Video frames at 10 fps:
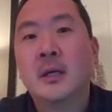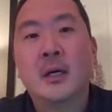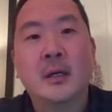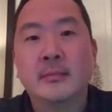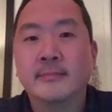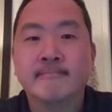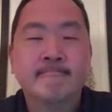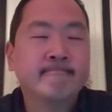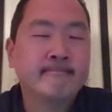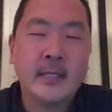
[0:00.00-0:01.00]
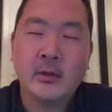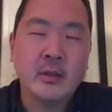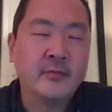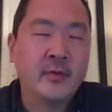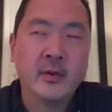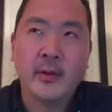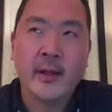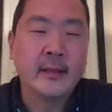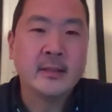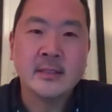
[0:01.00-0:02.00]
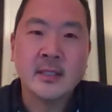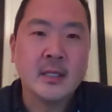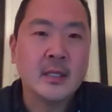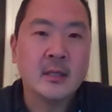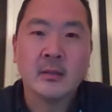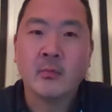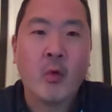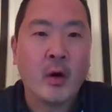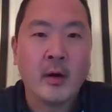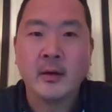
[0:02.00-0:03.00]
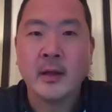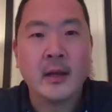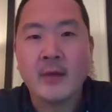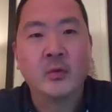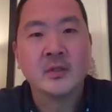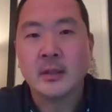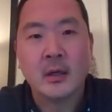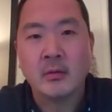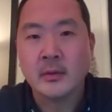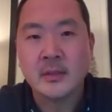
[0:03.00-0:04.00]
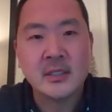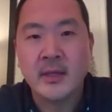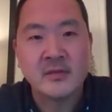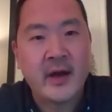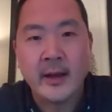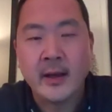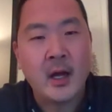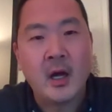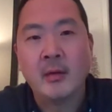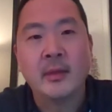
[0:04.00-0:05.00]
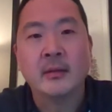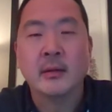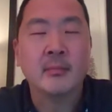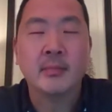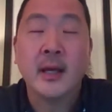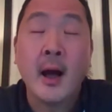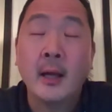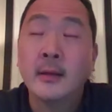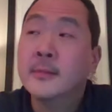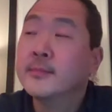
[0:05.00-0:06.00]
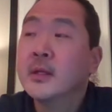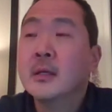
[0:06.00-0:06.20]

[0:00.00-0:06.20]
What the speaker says: you know, you can fill in the blank, Disney and Warner and everyone's, you know, CBS, Viacom and beyond.